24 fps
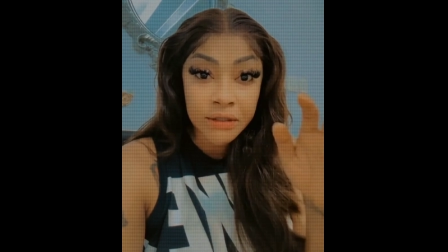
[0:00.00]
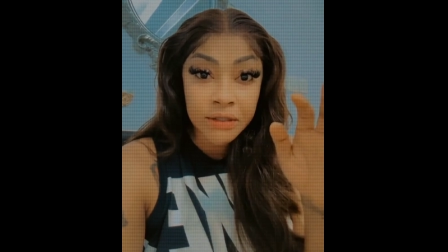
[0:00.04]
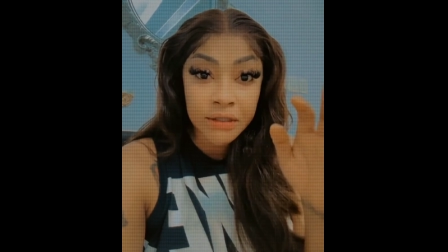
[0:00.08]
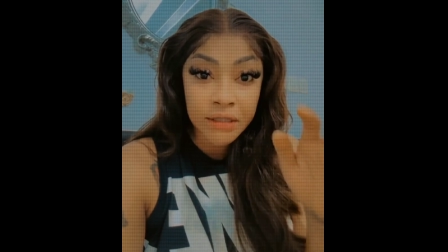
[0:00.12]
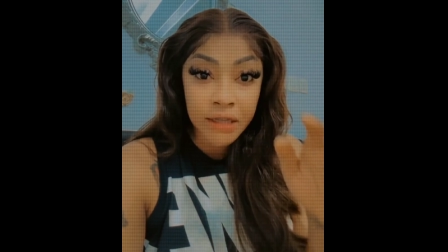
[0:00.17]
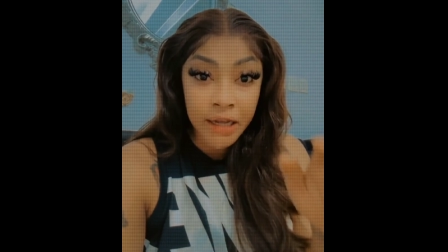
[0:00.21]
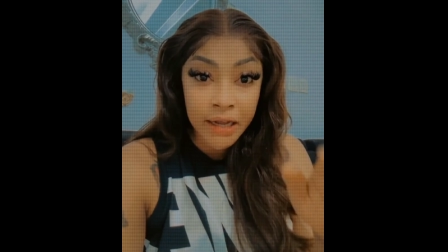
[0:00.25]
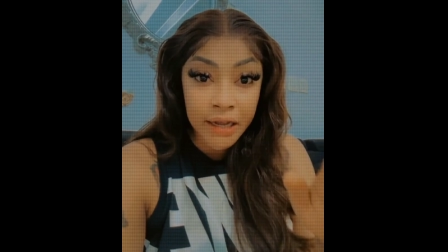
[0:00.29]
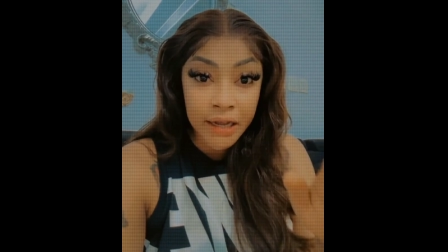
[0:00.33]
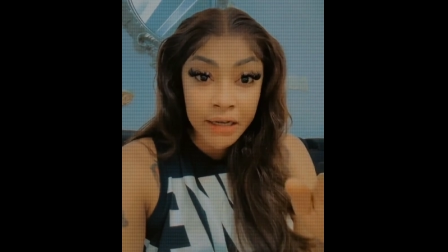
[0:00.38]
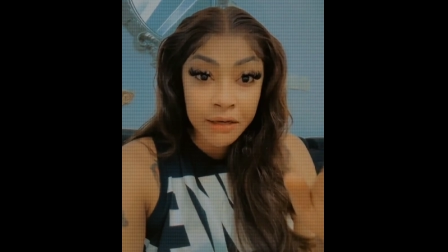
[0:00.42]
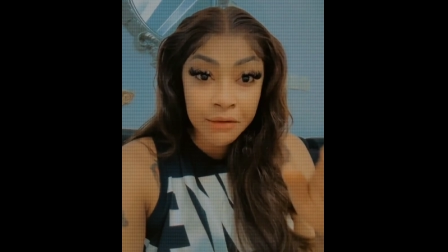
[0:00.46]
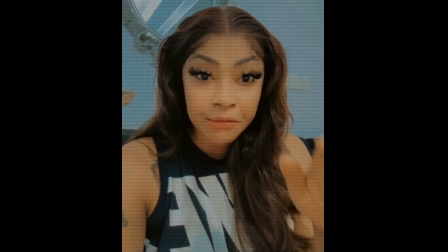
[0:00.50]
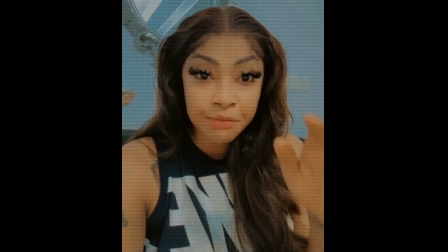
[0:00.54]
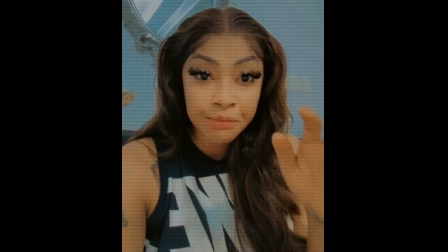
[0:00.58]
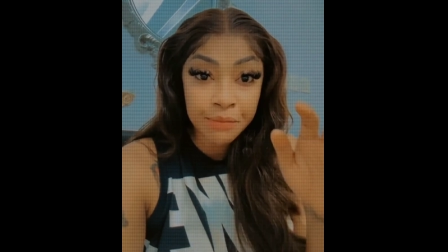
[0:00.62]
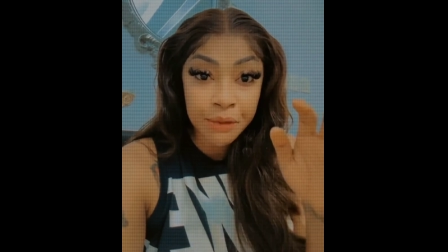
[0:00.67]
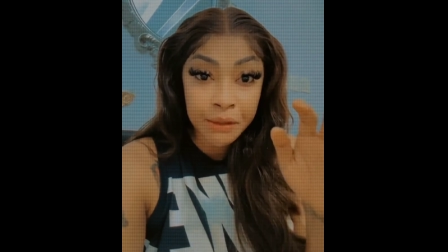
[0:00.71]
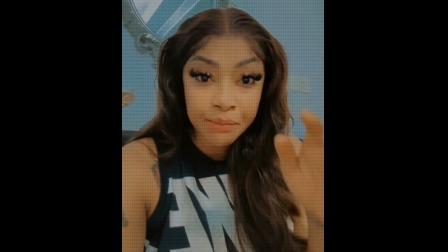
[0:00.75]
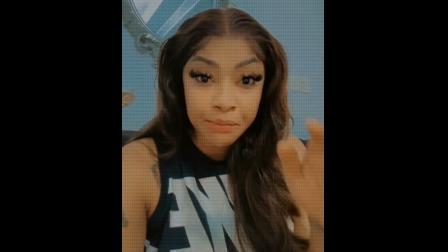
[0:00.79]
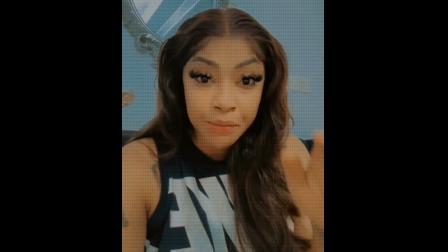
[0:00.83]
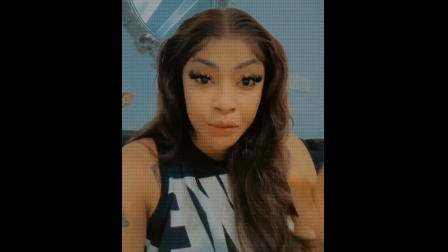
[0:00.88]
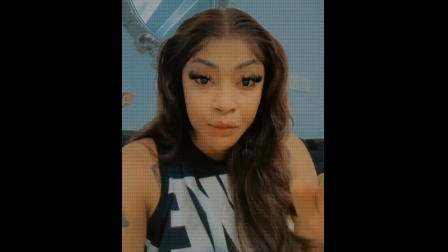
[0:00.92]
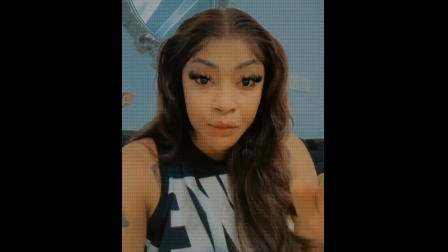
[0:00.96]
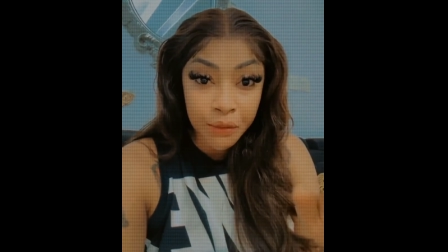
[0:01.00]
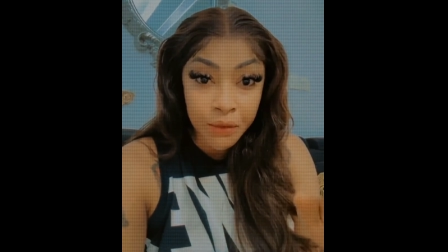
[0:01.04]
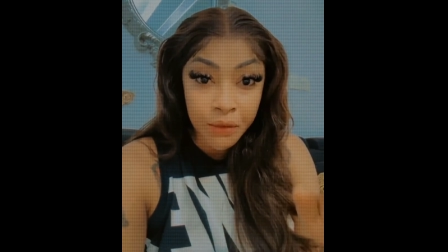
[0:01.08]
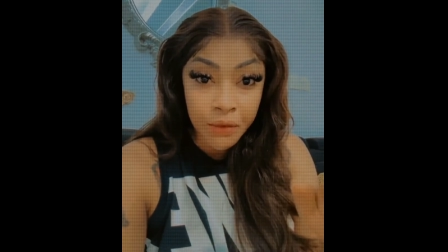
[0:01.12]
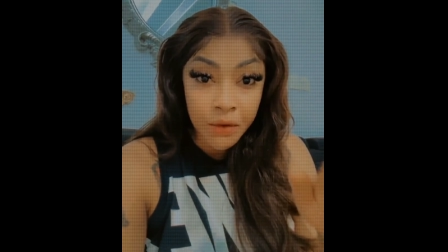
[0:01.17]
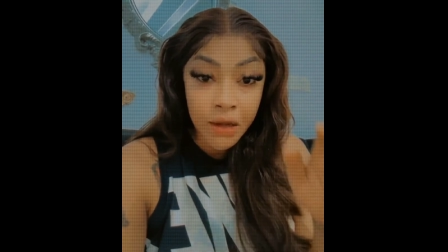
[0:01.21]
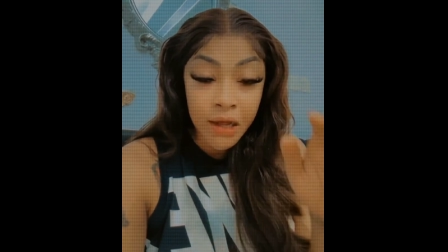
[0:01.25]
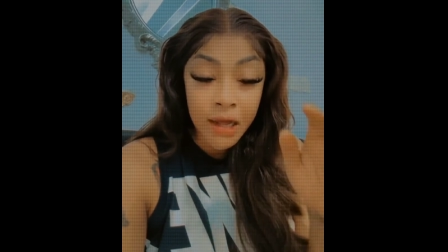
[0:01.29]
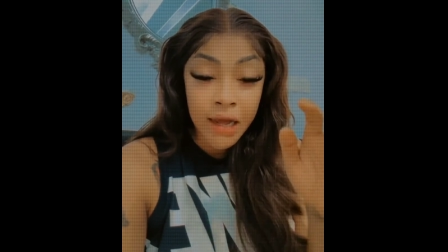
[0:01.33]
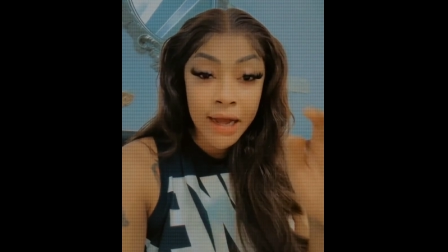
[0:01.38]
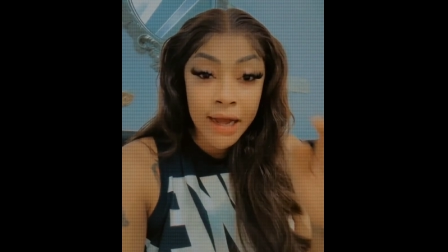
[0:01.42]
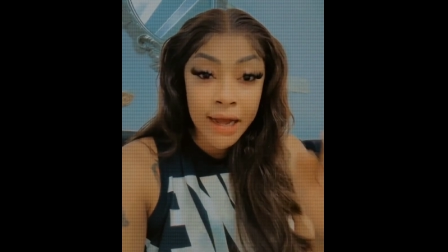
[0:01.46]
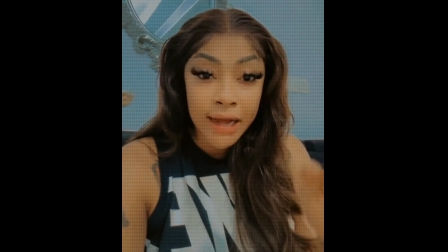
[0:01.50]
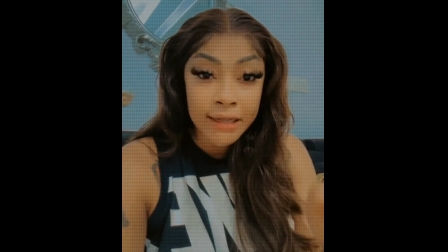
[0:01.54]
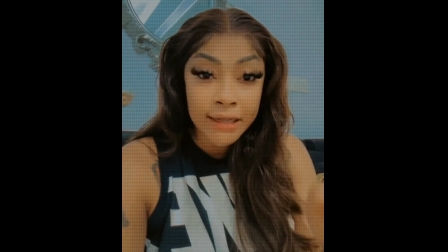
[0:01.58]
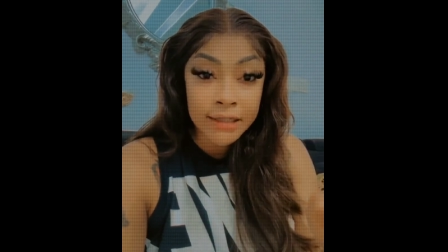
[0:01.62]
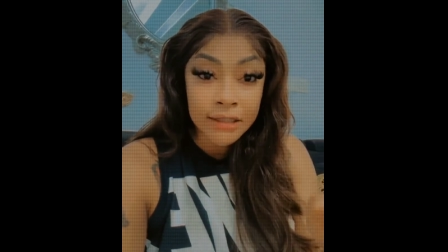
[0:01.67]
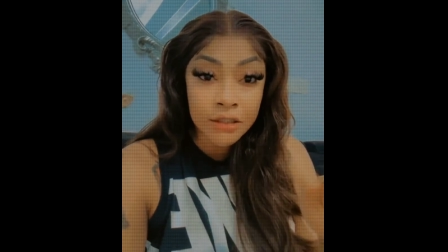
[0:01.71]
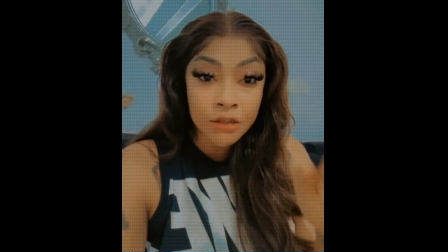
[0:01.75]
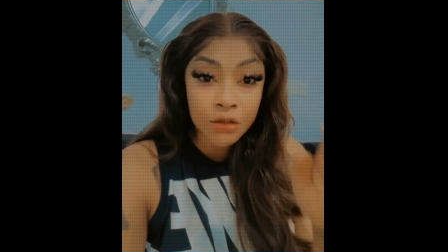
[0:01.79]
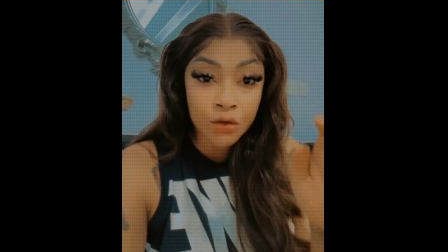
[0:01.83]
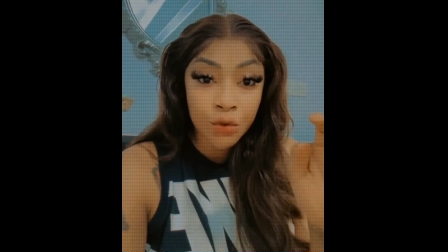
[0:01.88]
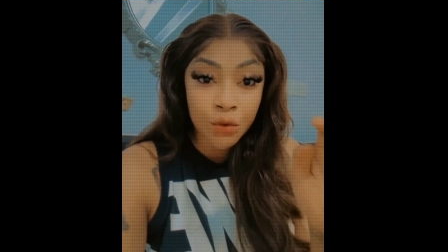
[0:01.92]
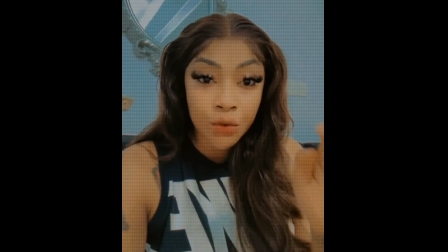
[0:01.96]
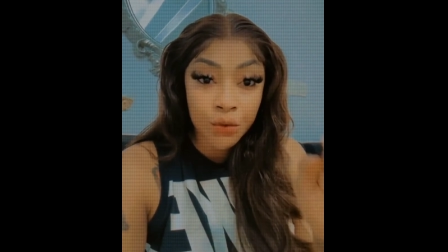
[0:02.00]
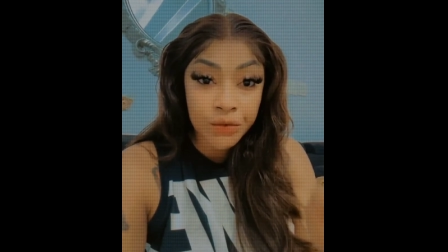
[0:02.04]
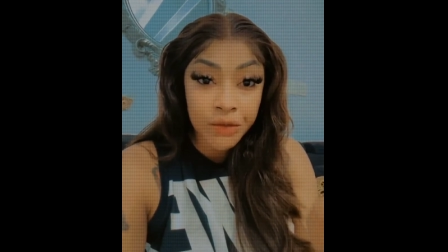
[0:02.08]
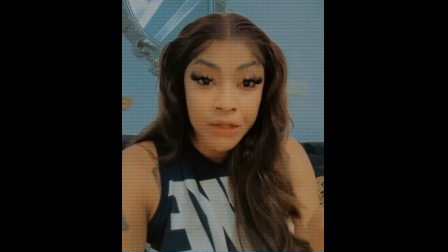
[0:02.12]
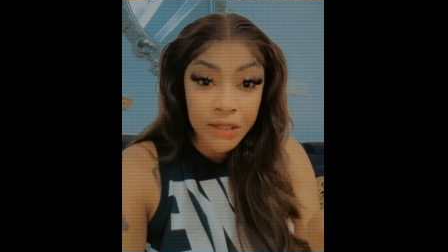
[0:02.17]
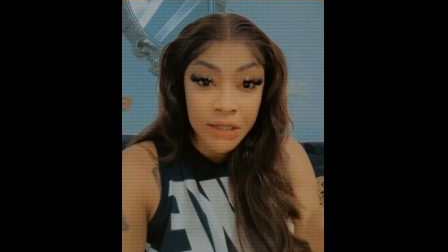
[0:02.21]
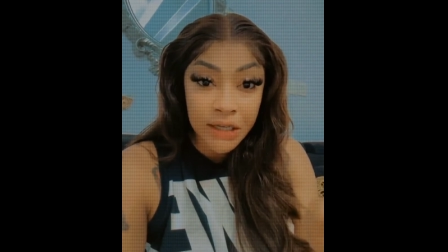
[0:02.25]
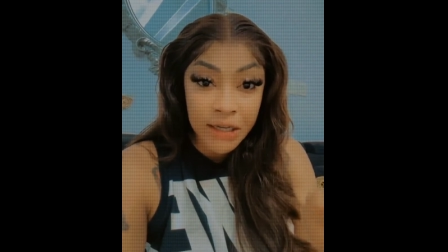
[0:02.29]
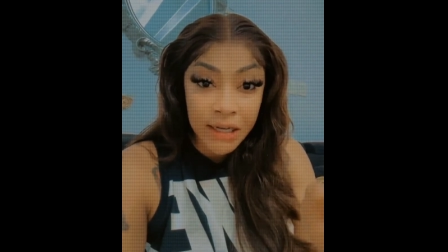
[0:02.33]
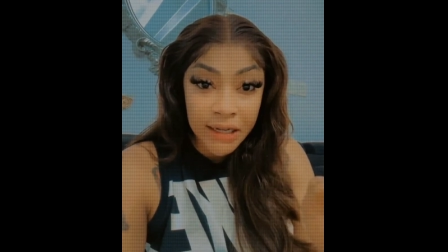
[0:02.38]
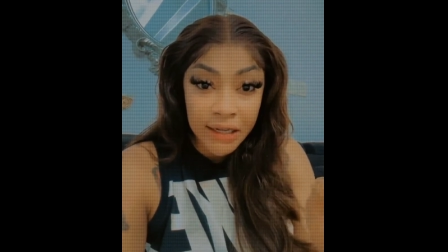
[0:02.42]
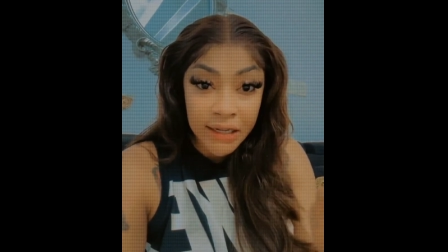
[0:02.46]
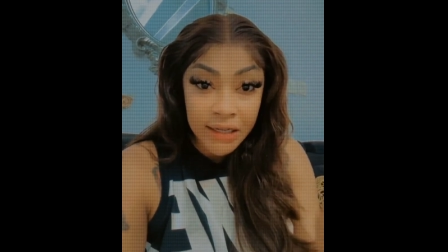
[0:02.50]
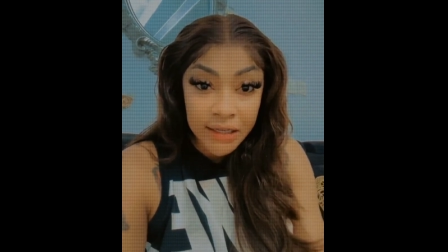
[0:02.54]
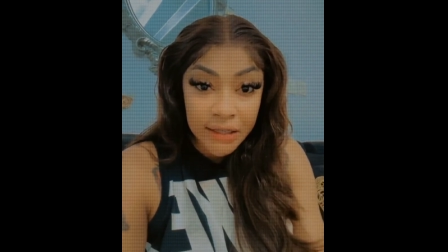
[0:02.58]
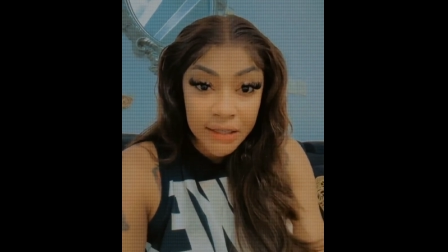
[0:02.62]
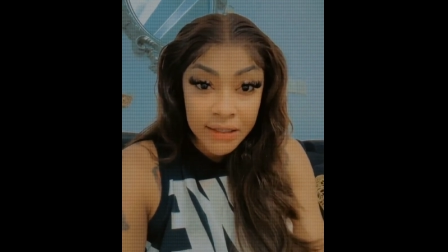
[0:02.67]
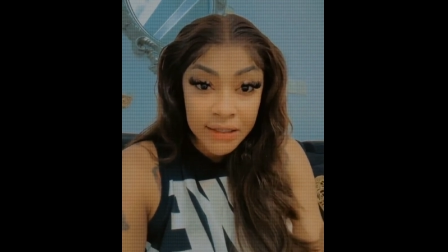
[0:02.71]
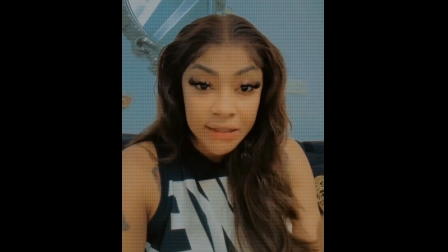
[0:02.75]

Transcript: 10 people at Orile.